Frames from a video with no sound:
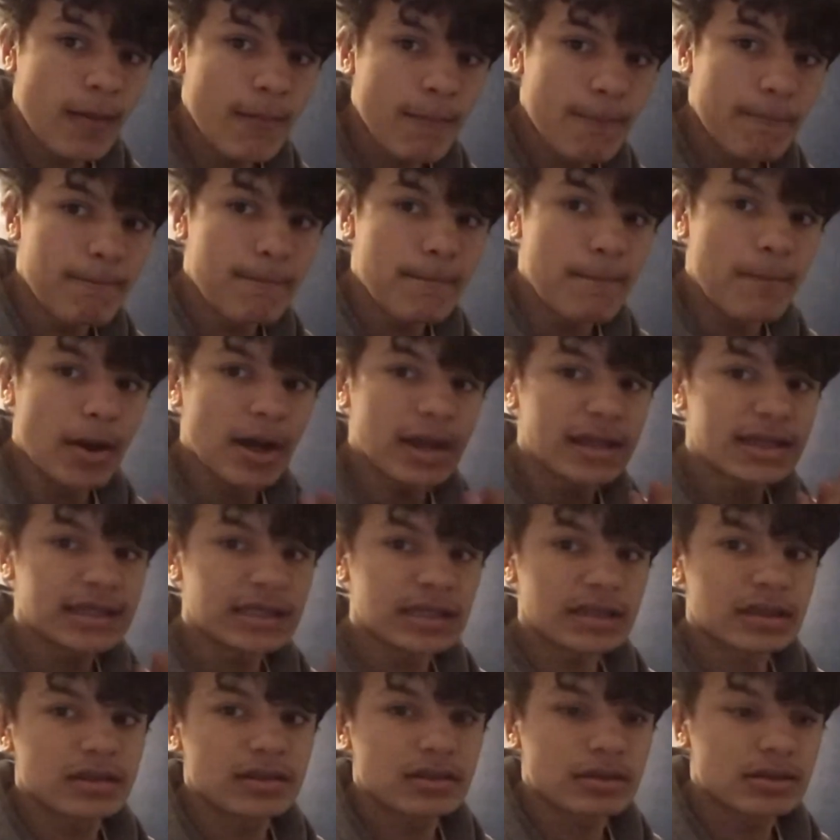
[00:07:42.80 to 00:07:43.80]
but he
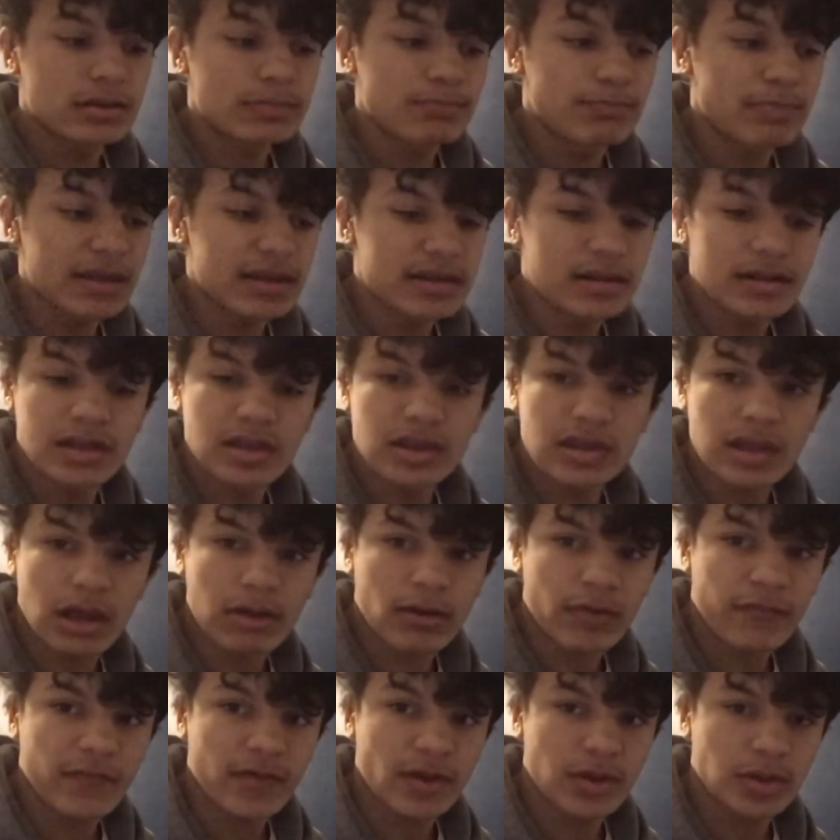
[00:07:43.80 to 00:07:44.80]
basically
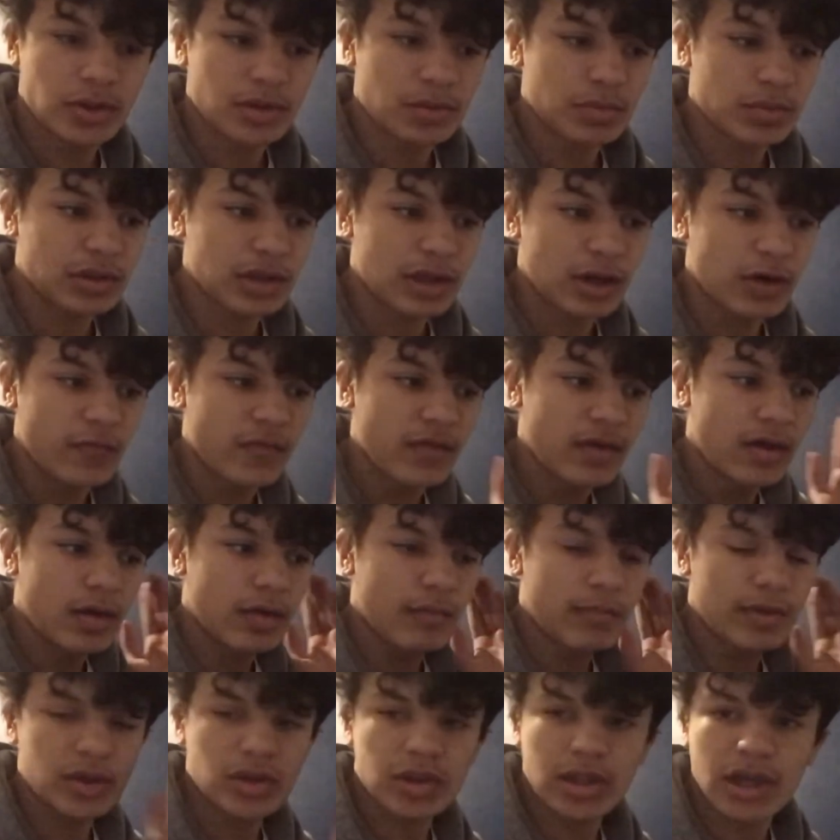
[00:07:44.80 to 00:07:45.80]
sacrifices himself
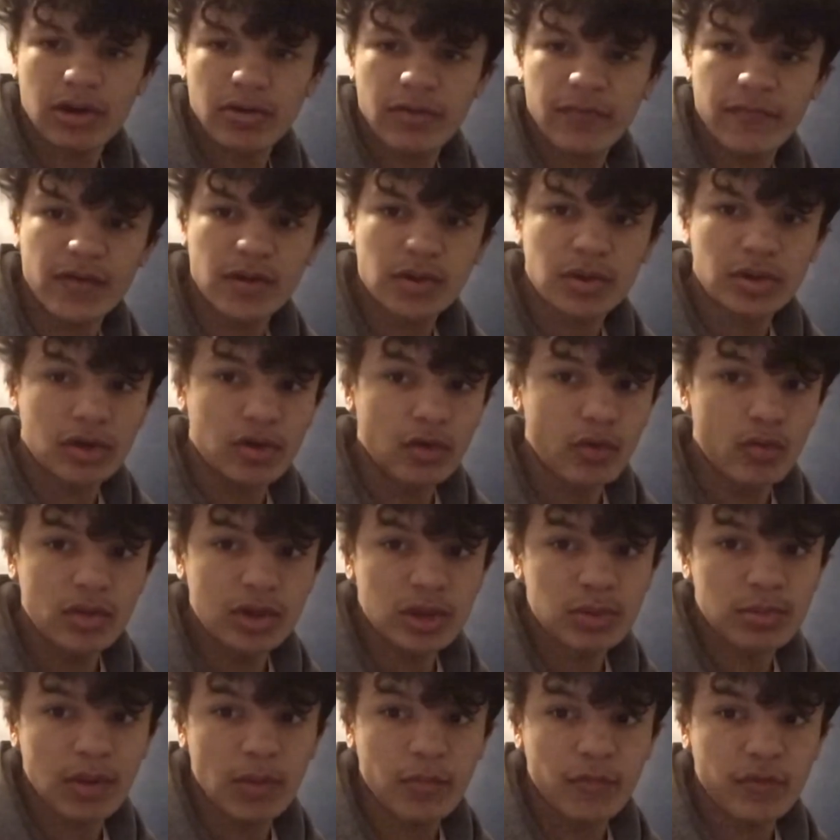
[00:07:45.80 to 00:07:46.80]
by sacrificing all his
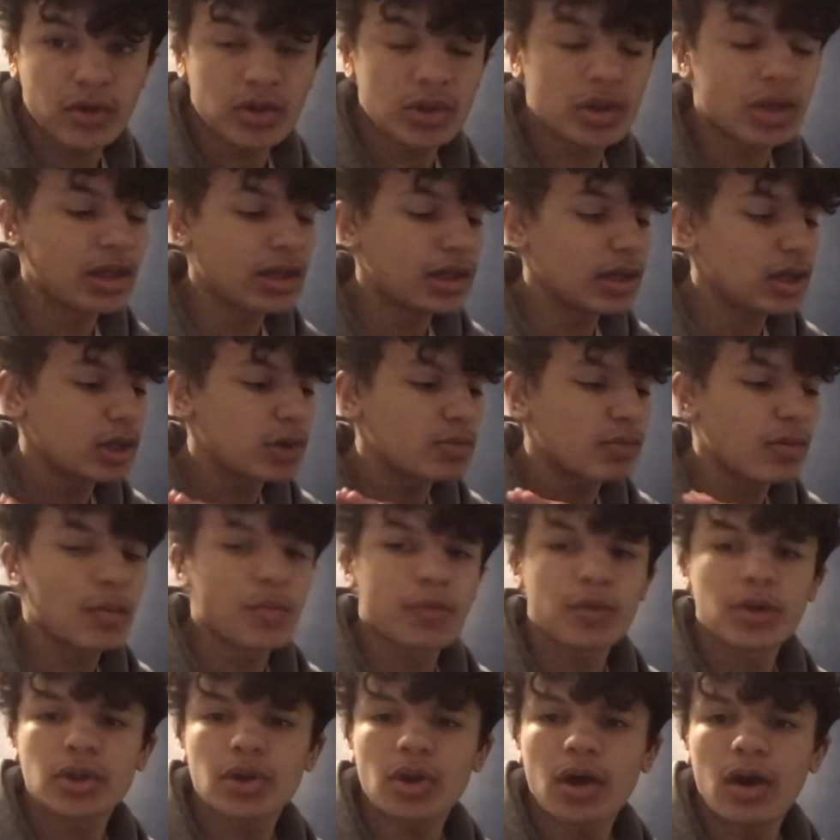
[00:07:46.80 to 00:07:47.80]
memories. His
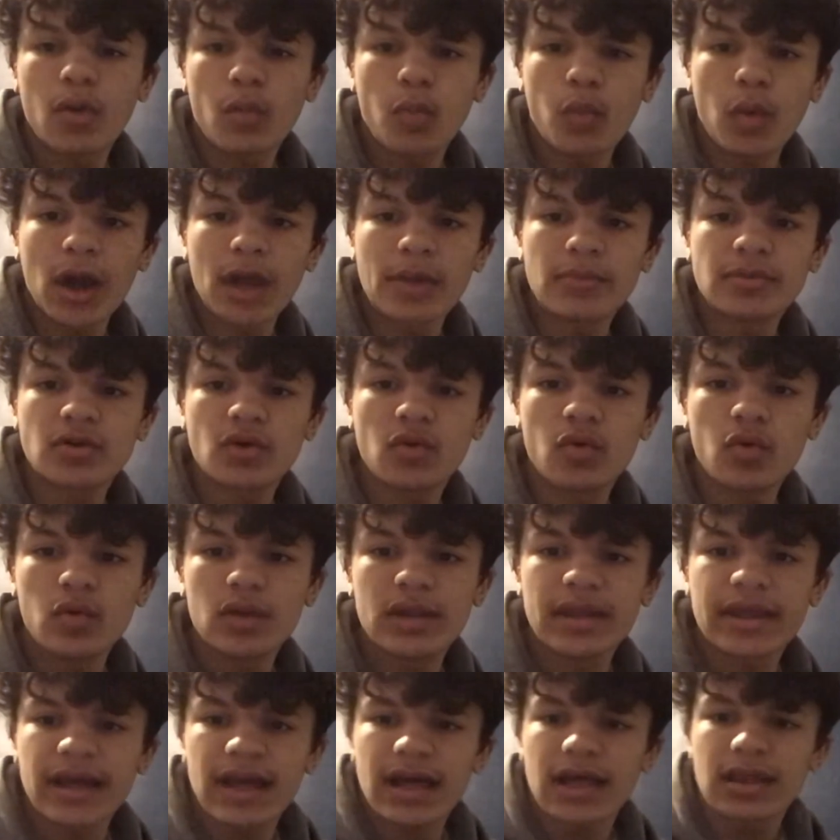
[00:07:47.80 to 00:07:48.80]
memories are wiped. All he
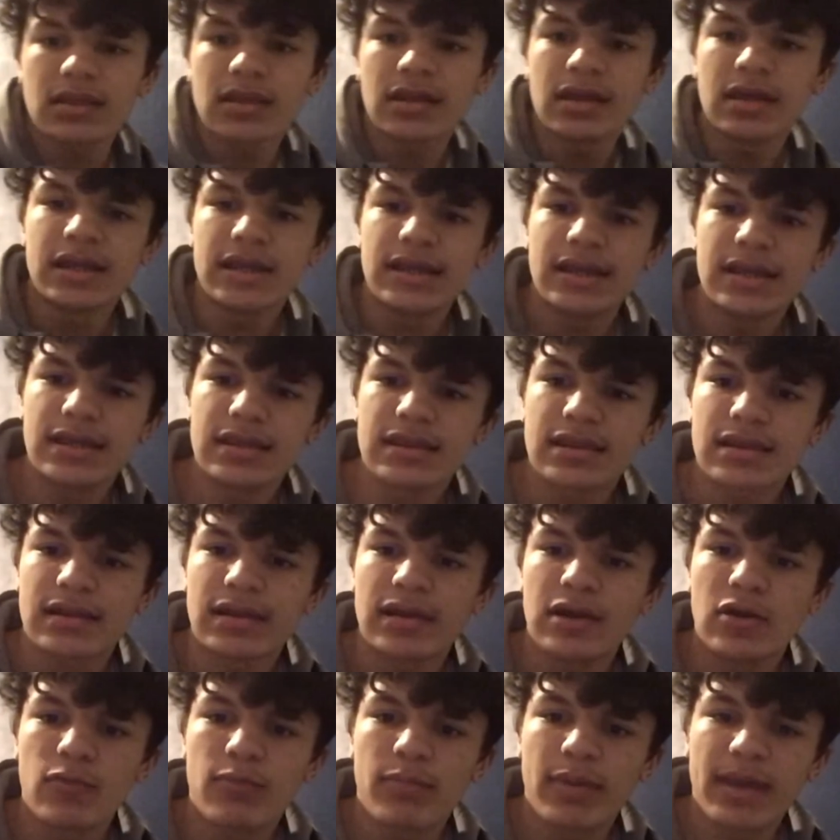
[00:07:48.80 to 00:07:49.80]
has is this
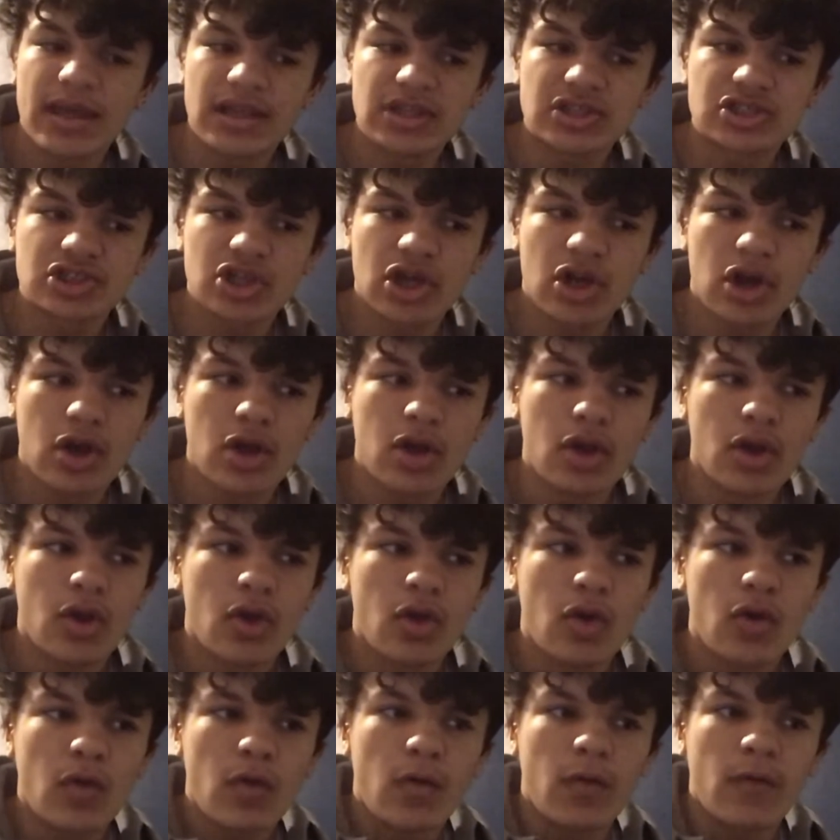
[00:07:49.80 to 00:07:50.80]
little picture
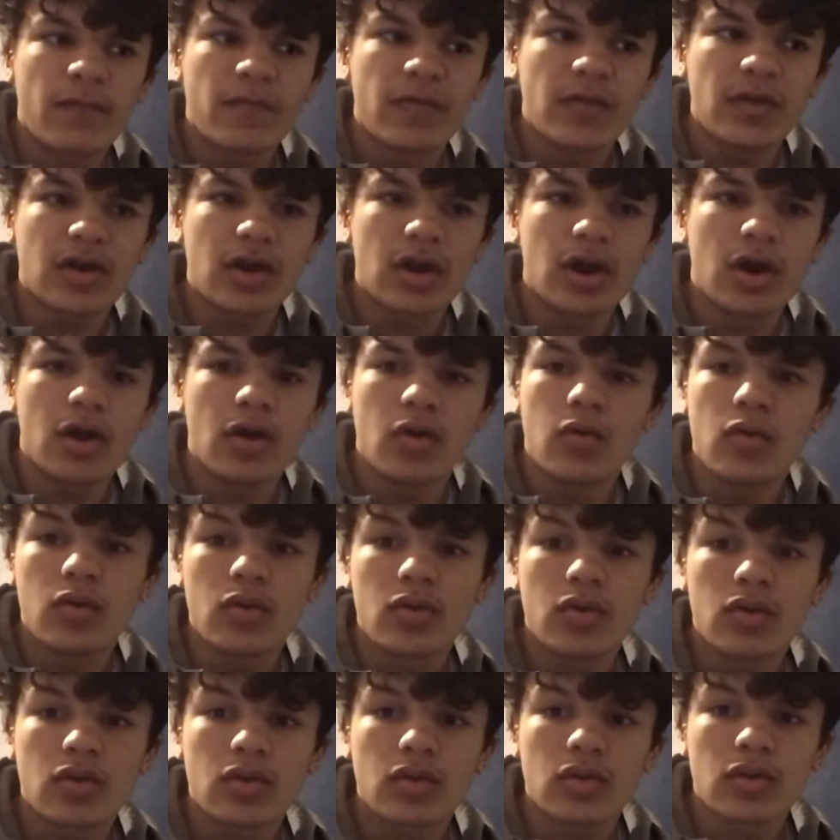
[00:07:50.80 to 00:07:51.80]
of the girl
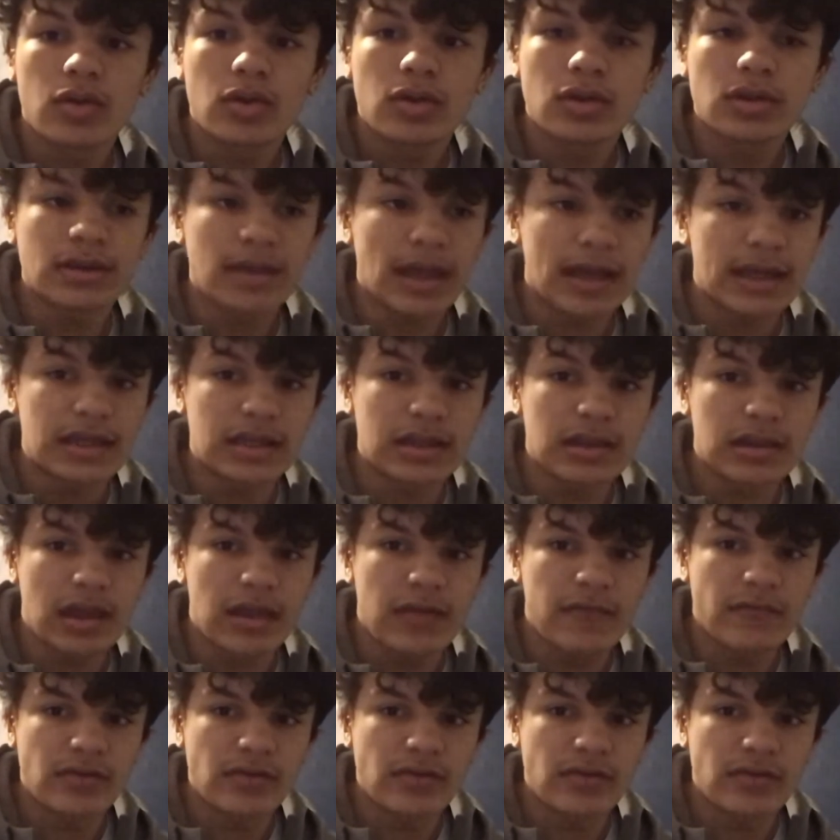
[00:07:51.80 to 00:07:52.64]
that he saved.